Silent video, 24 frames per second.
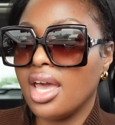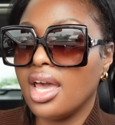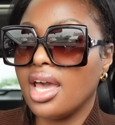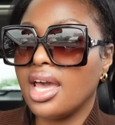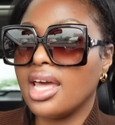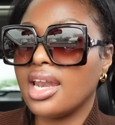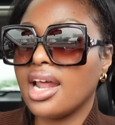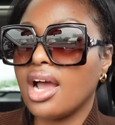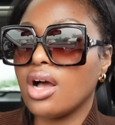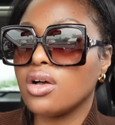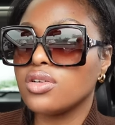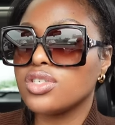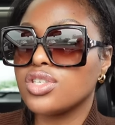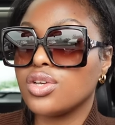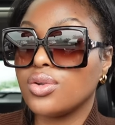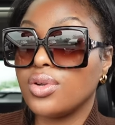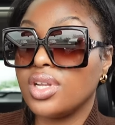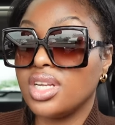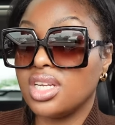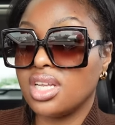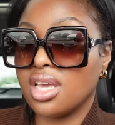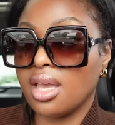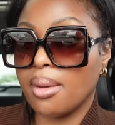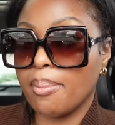and I also
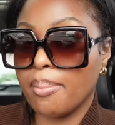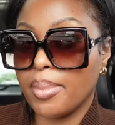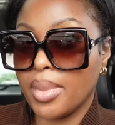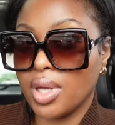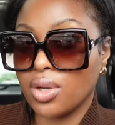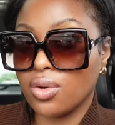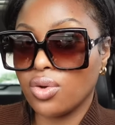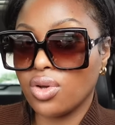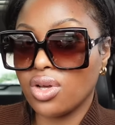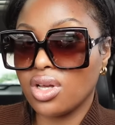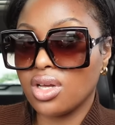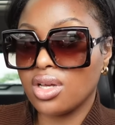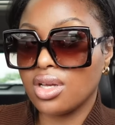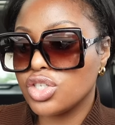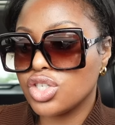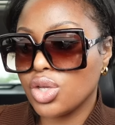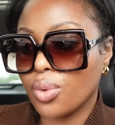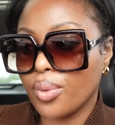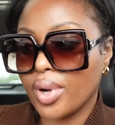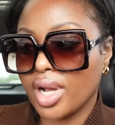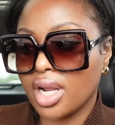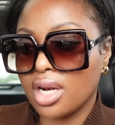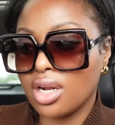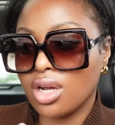need to get milk.
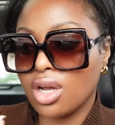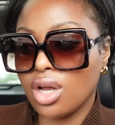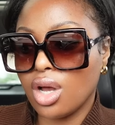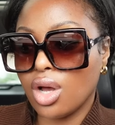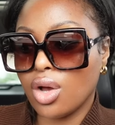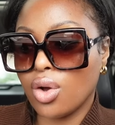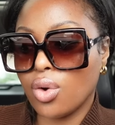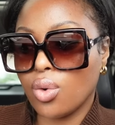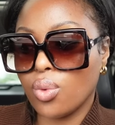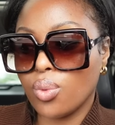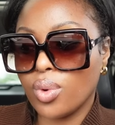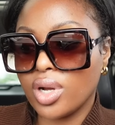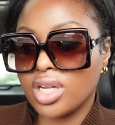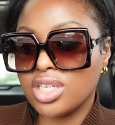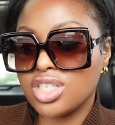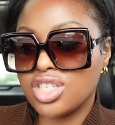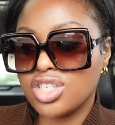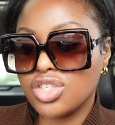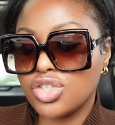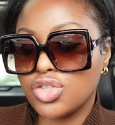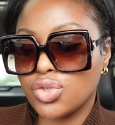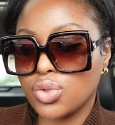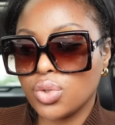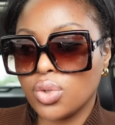So we're gonna go run
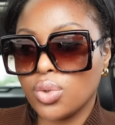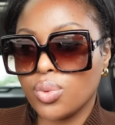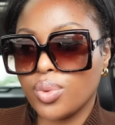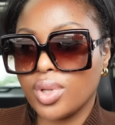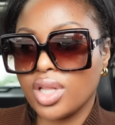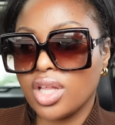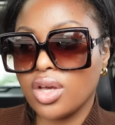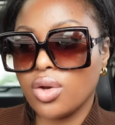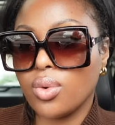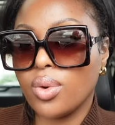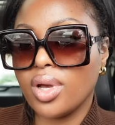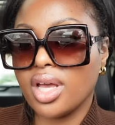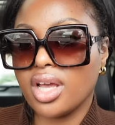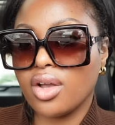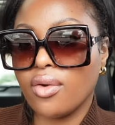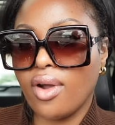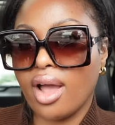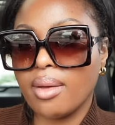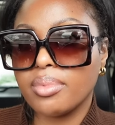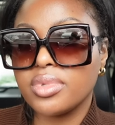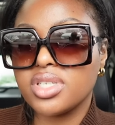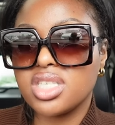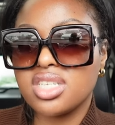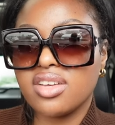to Jewel really quick,
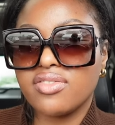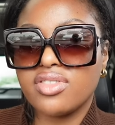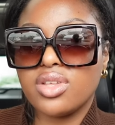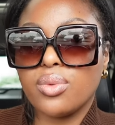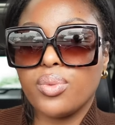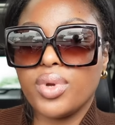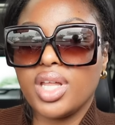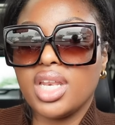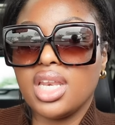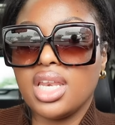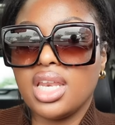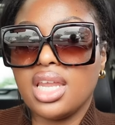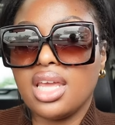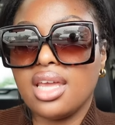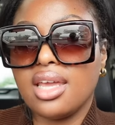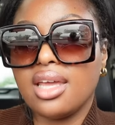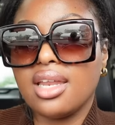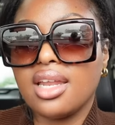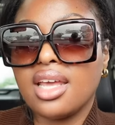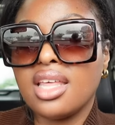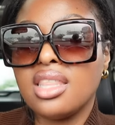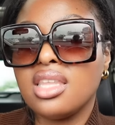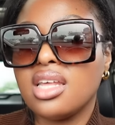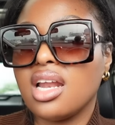grab the stuff that we
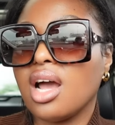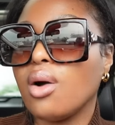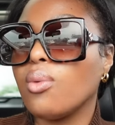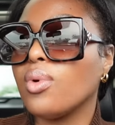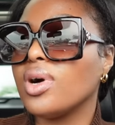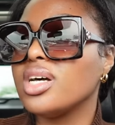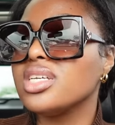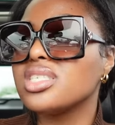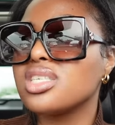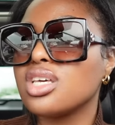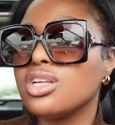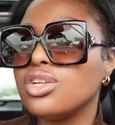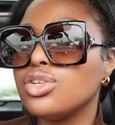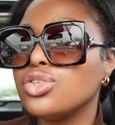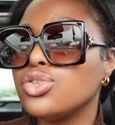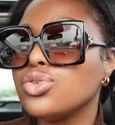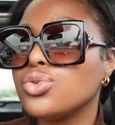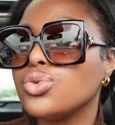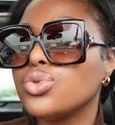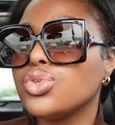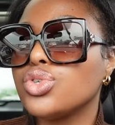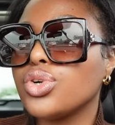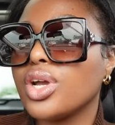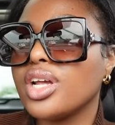need, and then I was gonna
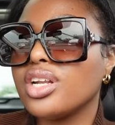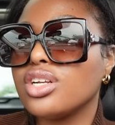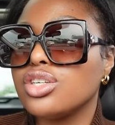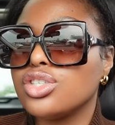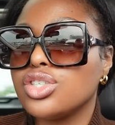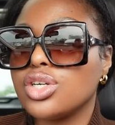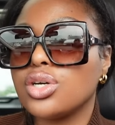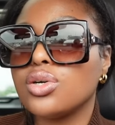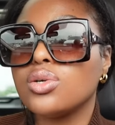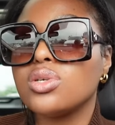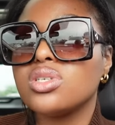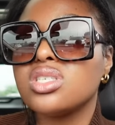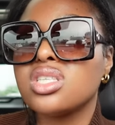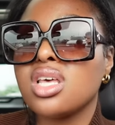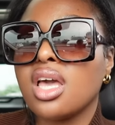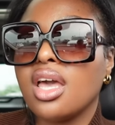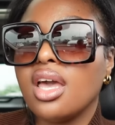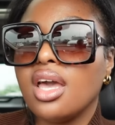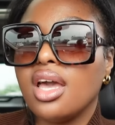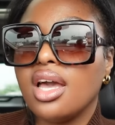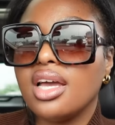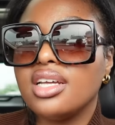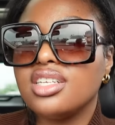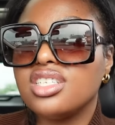do Trader Joe's
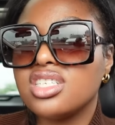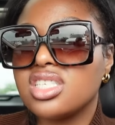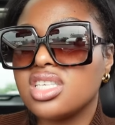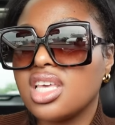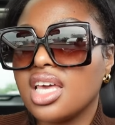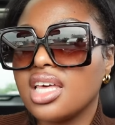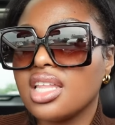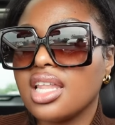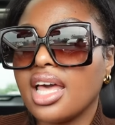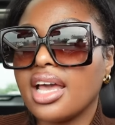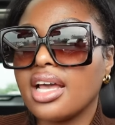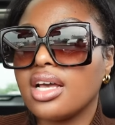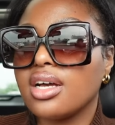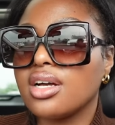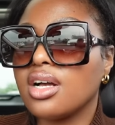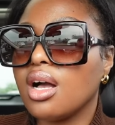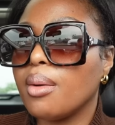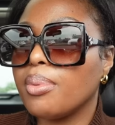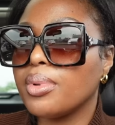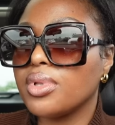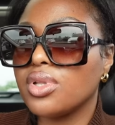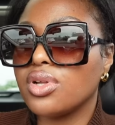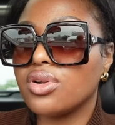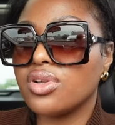and just get like a
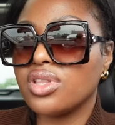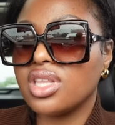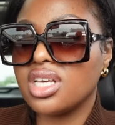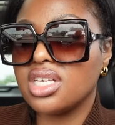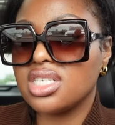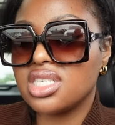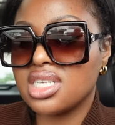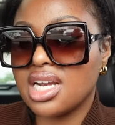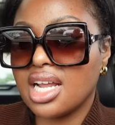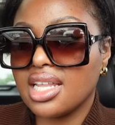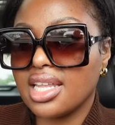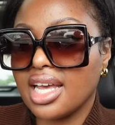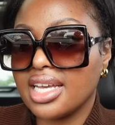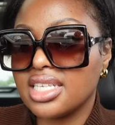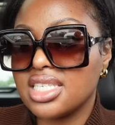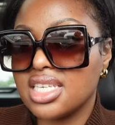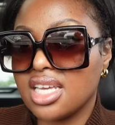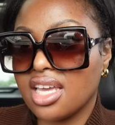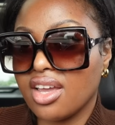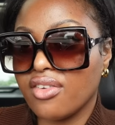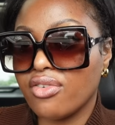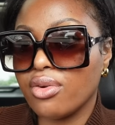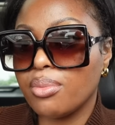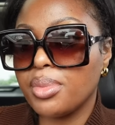couple little things that I like
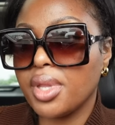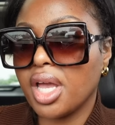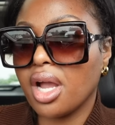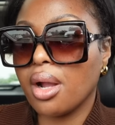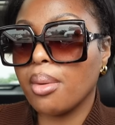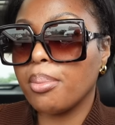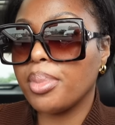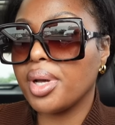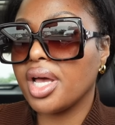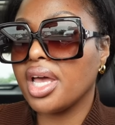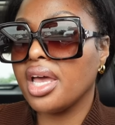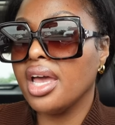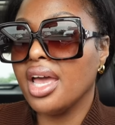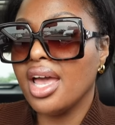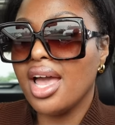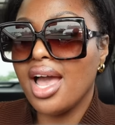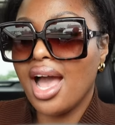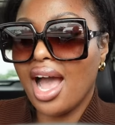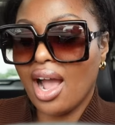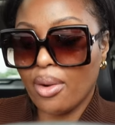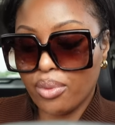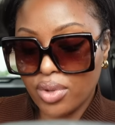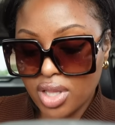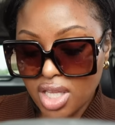to get from there, but
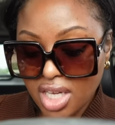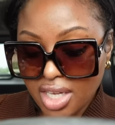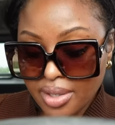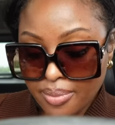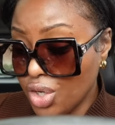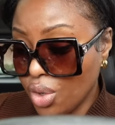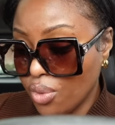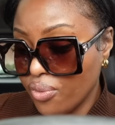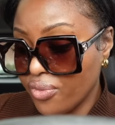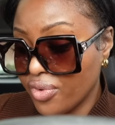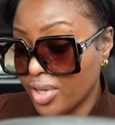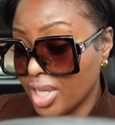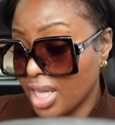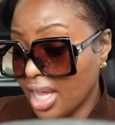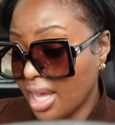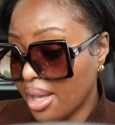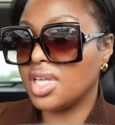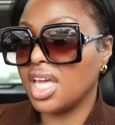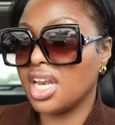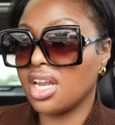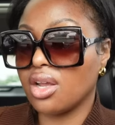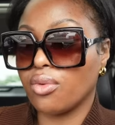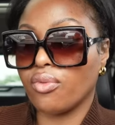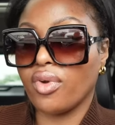I really don't feel
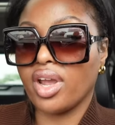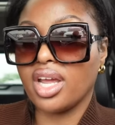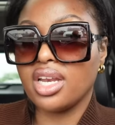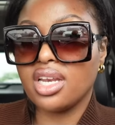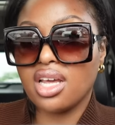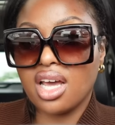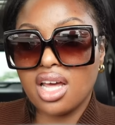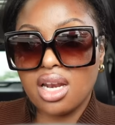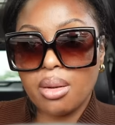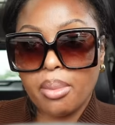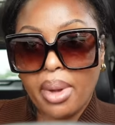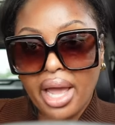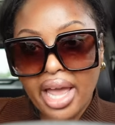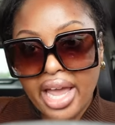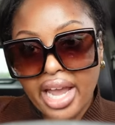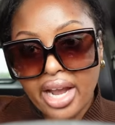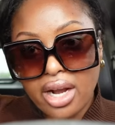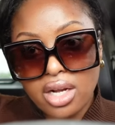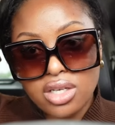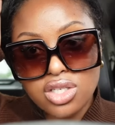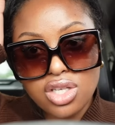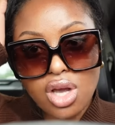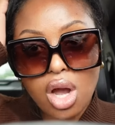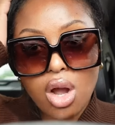like getting rained on, and my
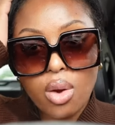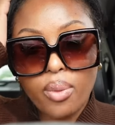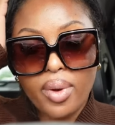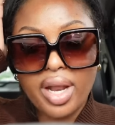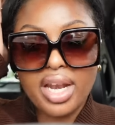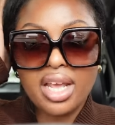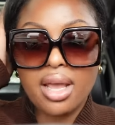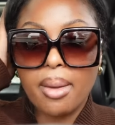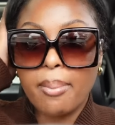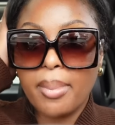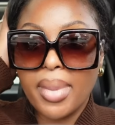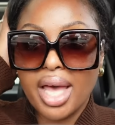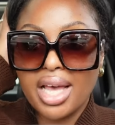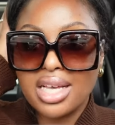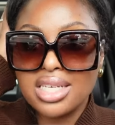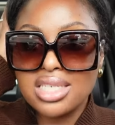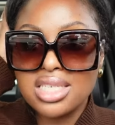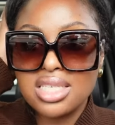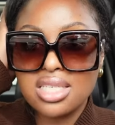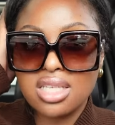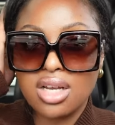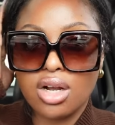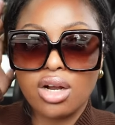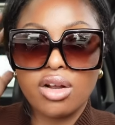hair is already a
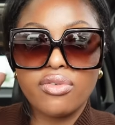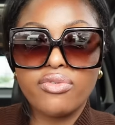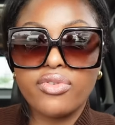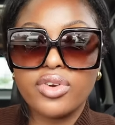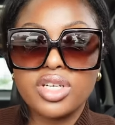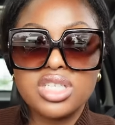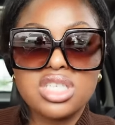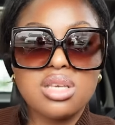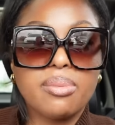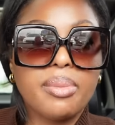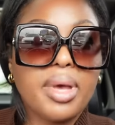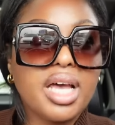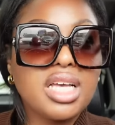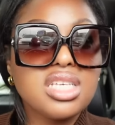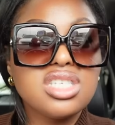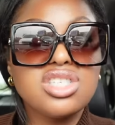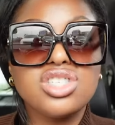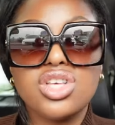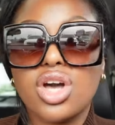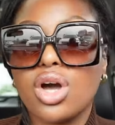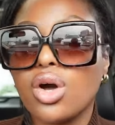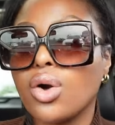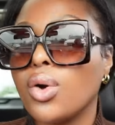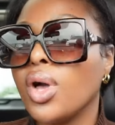mess, or a frizzy mess.
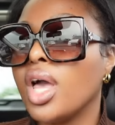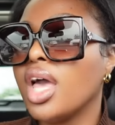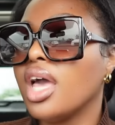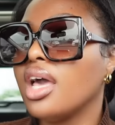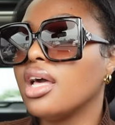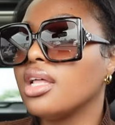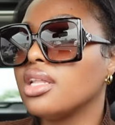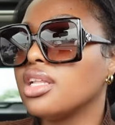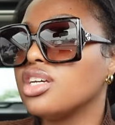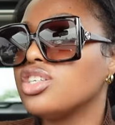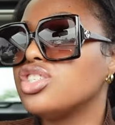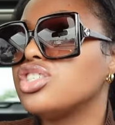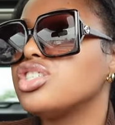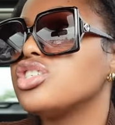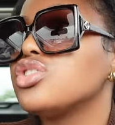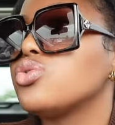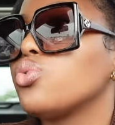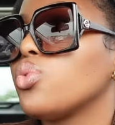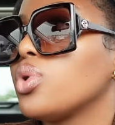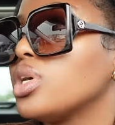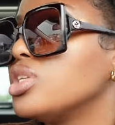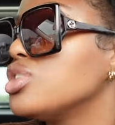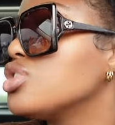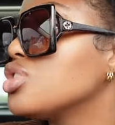So let's just
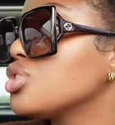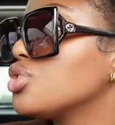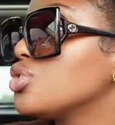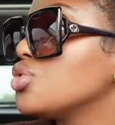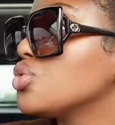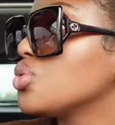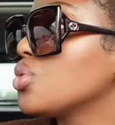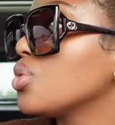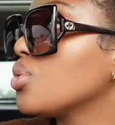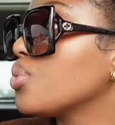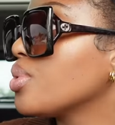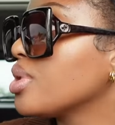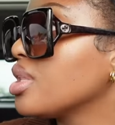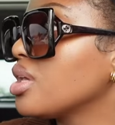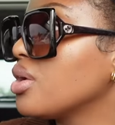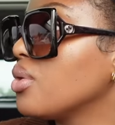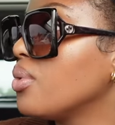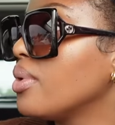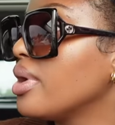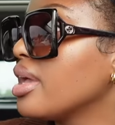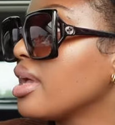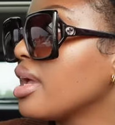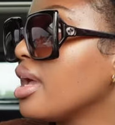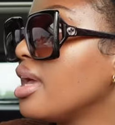run to Jewel really
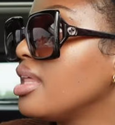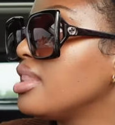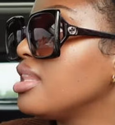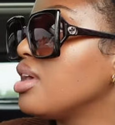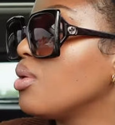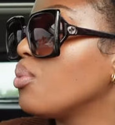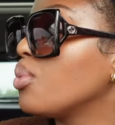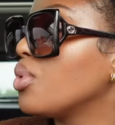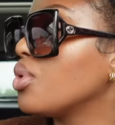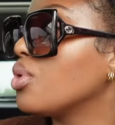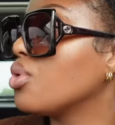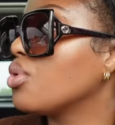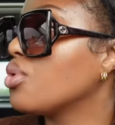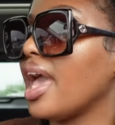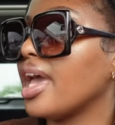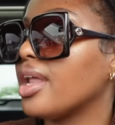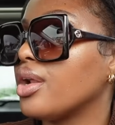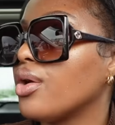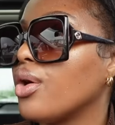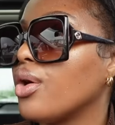quick and then we'll head